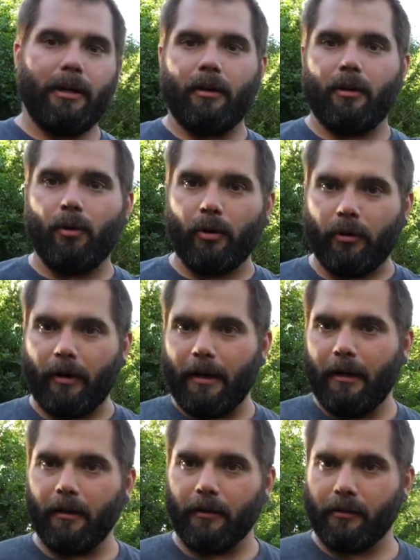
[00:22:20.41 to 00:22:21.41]
paracord
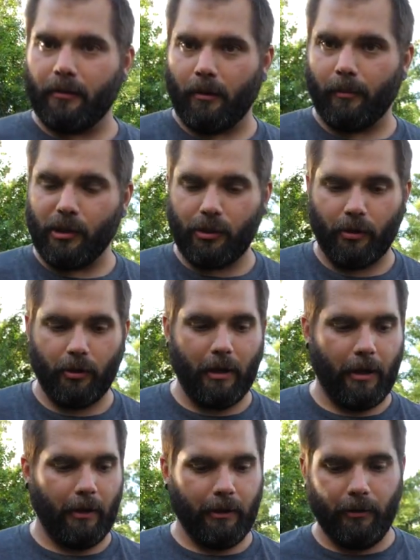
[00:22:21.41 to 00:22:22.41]
right here, so I'm gonna show you
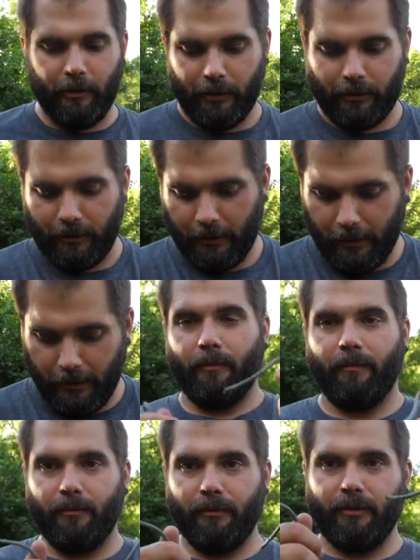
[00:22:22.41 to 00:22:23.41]
how I do these.
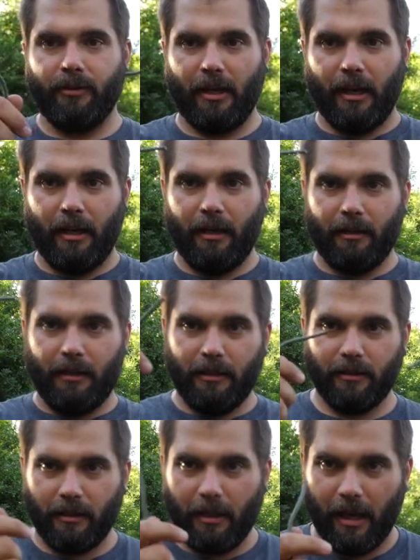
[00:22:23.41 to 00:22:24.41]
Let's say
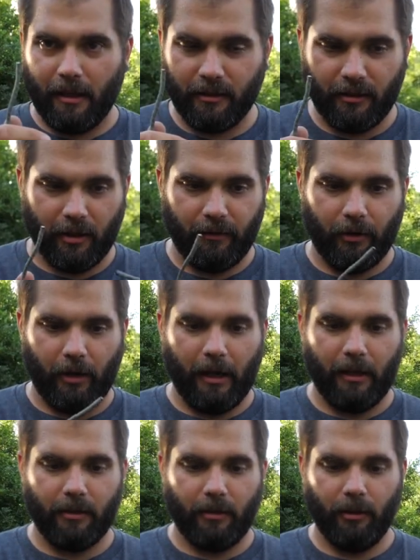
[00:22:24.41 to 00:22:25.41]
these are the ends of your
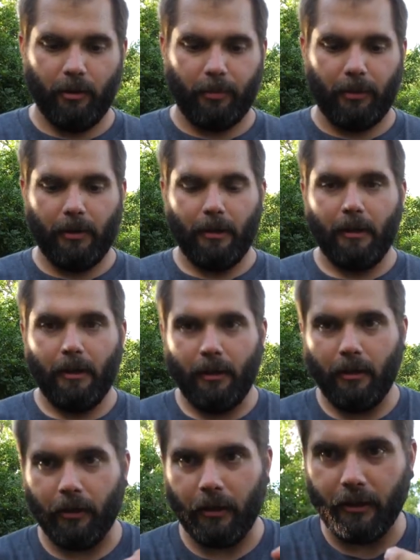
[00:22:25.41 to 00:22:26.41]
eight inch loop.
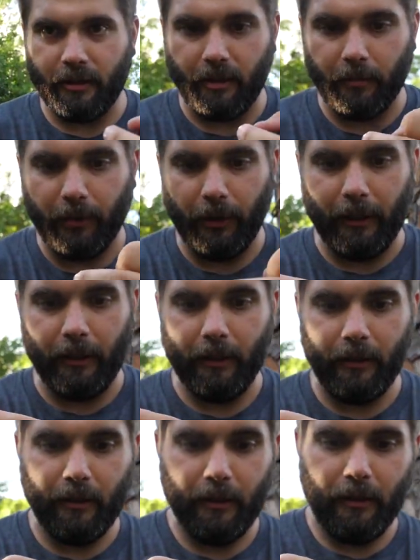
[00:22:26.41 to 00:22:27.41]
You're gonna simply
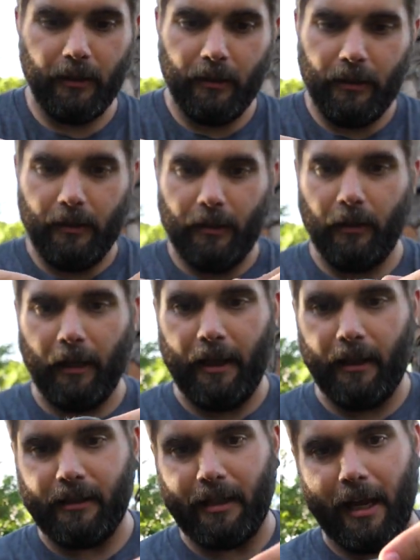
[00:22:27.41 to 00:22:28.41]

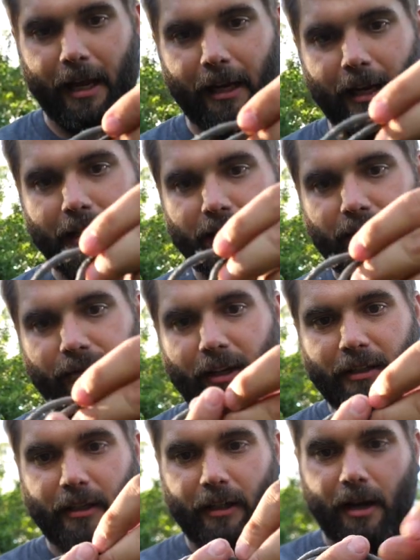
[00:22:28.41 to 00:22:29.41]
lay the tag ends
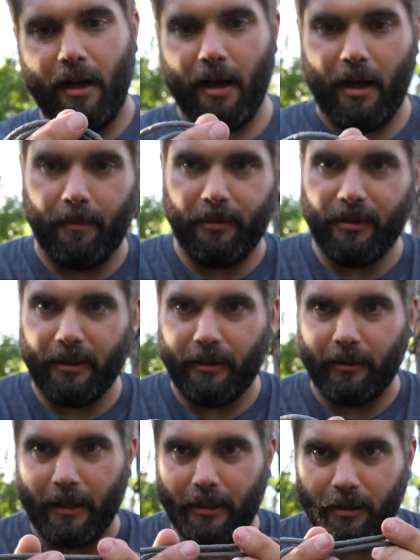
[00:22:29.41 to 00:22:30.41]
facing opposite
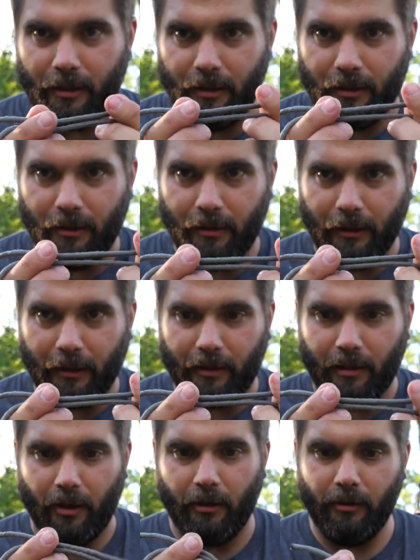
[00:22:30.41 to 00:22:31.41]
directions, like
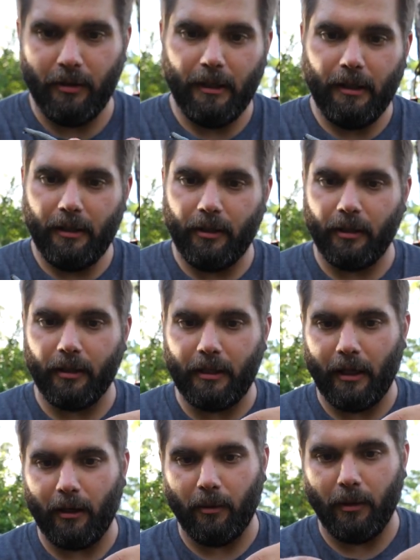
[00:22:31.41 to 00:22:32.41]
so. You're gonna
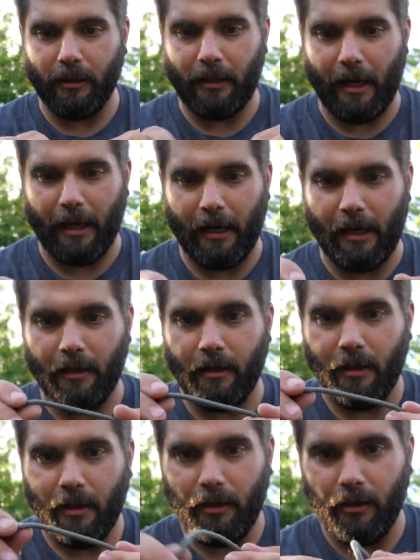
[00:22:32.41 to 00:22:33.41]
take one tag end,
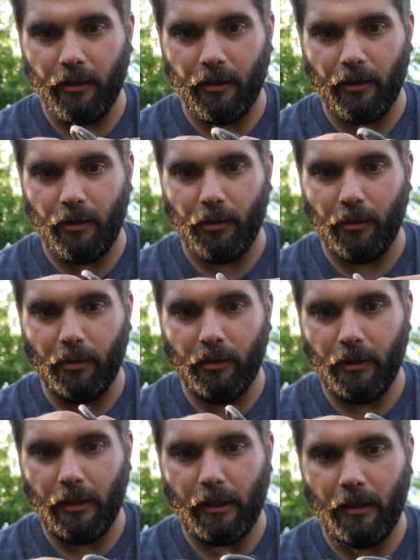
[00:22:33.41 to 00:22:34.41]
you're gonna do,
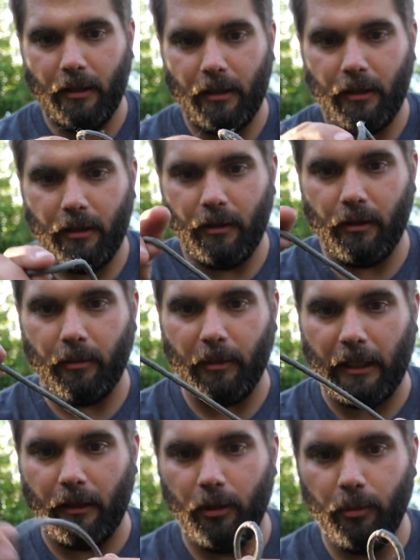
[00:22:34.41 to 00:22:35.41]
you're gonna
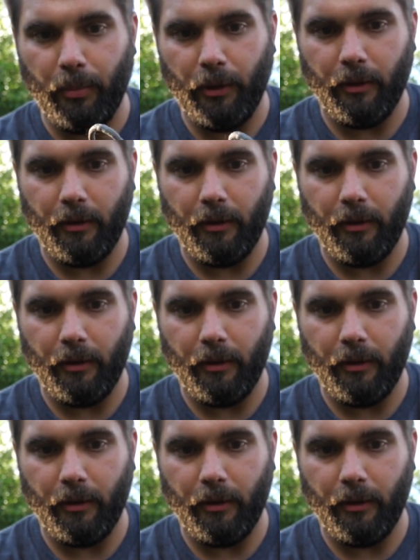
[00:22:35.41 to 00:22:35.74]
make a loop,